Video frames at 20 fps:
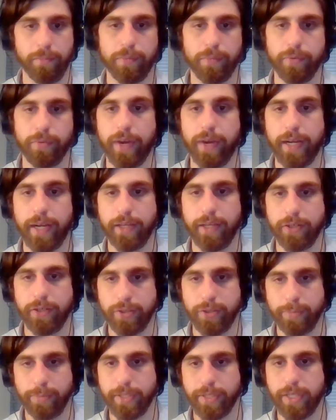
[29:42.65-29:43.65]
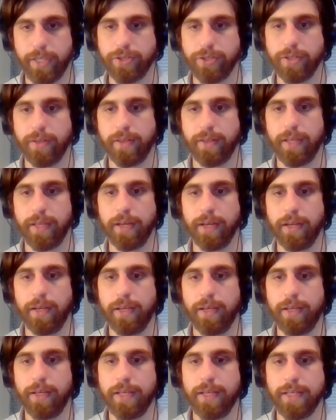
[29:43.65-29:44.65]
providing an interpretation that
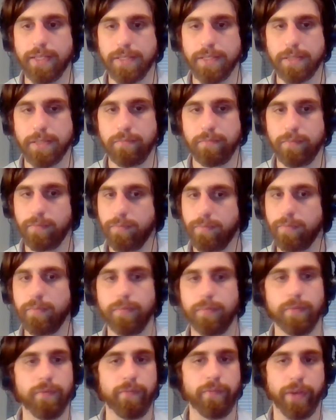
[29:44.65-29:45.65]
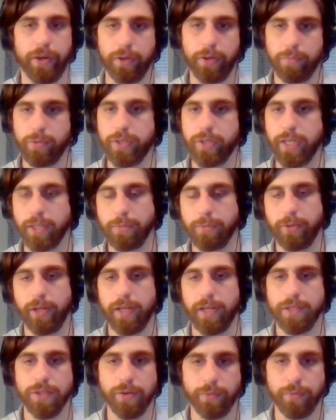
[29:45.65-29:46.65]
is very unpredictable,
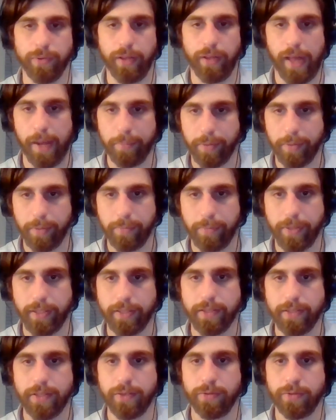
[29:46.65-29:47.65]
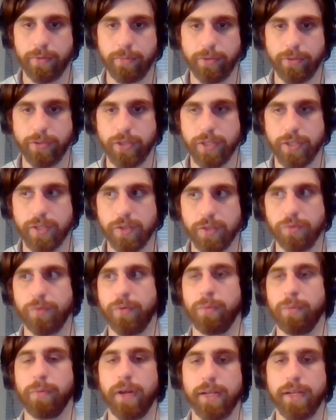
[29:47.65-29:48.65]
has no real applicability to the criminal justice
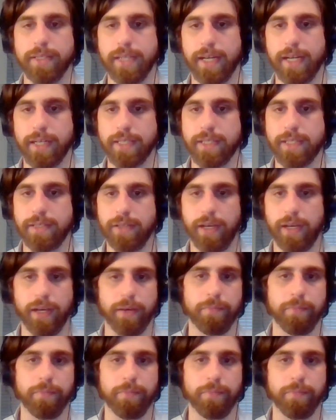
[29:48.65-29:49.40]
reform context.